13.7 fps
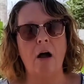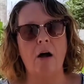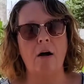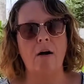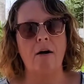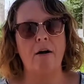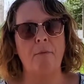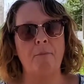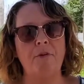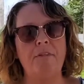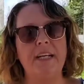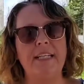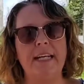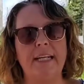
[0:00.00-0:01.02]
our
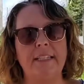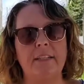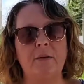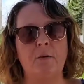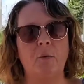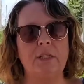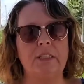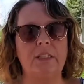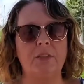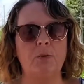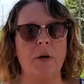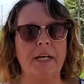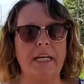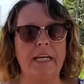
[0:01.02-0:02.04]
move-in date was the
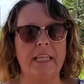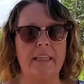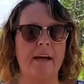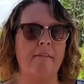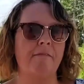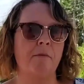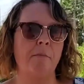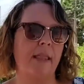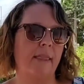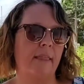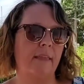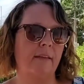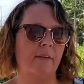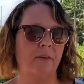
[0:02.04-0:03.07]
20th of the month.
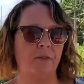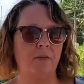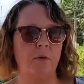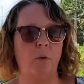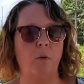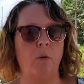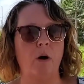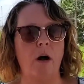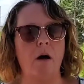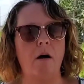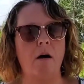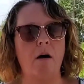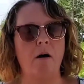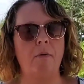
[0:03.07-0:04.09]
So
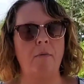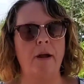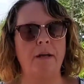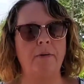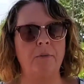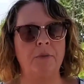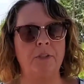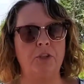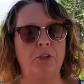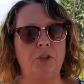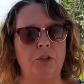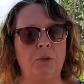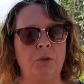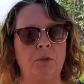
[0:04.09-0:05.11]
our rent was
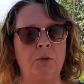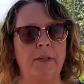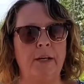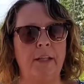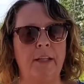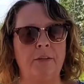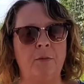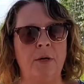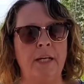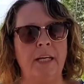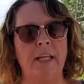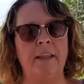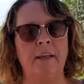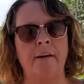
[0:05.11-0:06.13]
due the
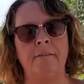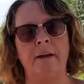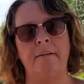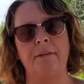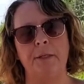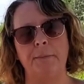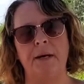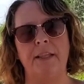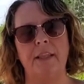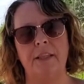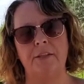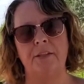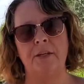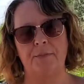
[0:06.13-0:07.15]
20th of every month
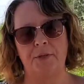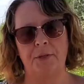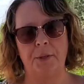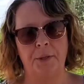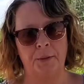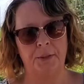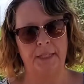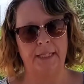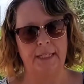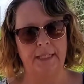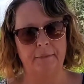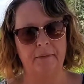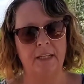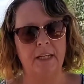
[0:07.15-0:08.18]
subsequently.
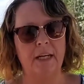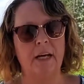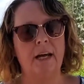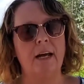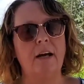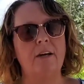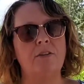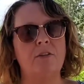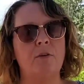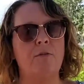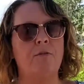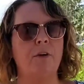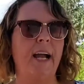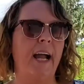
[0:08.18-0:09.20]
So
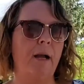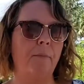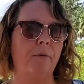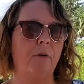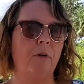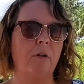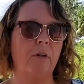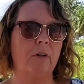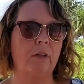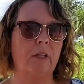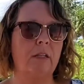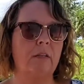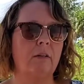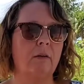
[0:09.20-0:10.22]
for April,
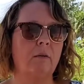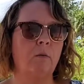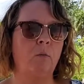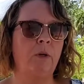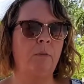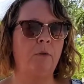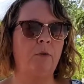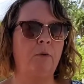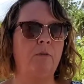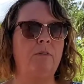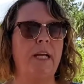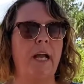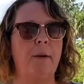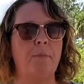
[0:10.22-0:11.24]
we
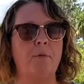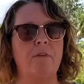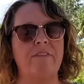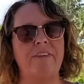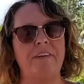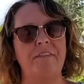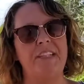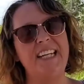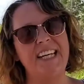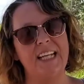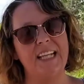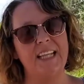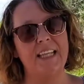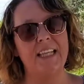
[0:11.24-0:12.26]
moved April 15th